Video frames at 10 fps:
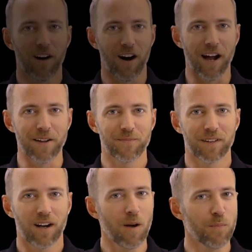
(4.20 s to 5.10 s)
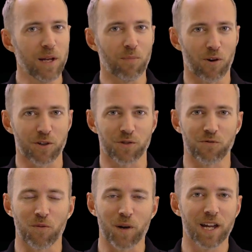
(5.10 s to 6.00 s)
Hi, I'm Pete
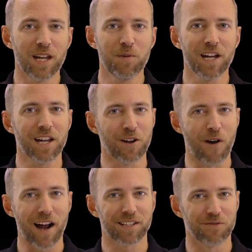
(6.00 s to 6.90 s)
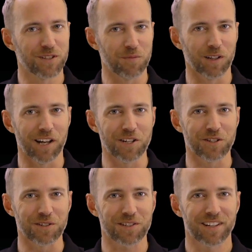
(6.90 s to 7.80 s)
Morrison from Bohemia Interactive
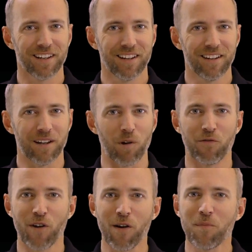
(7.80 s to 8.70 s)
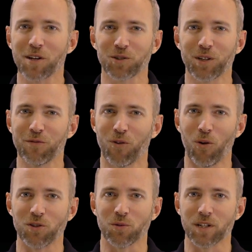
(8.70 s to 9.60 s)
Simulations, and we're very much looking
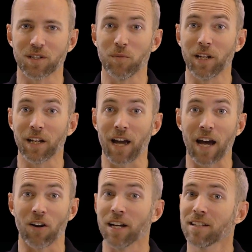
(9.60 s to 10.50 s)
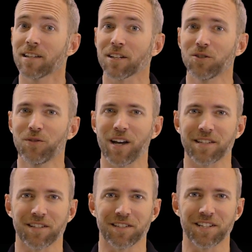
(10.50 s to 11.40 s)
forward to exhibiting at I/ITSEC
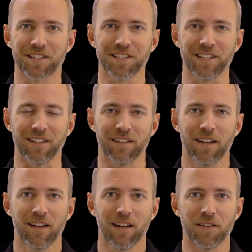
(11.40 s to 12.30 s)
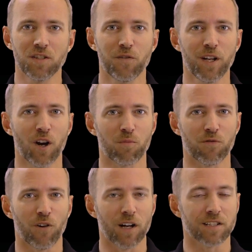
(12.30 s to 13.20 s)
2016, and this video
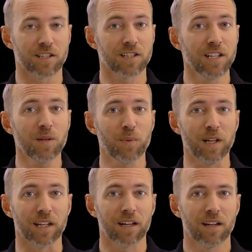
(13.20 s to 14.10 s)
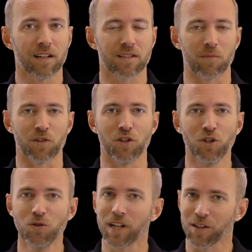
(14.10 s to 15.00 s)
provides a sneak peek at some of the
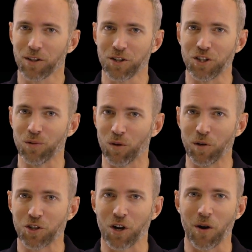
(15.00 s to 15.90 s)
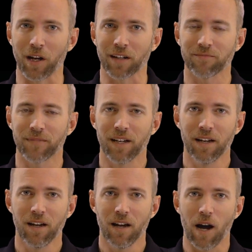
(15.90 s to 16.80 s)
new technology we'll be showing.
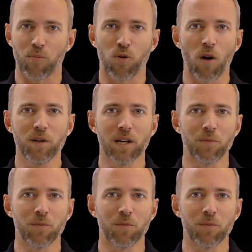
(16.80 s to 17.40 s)
Our primary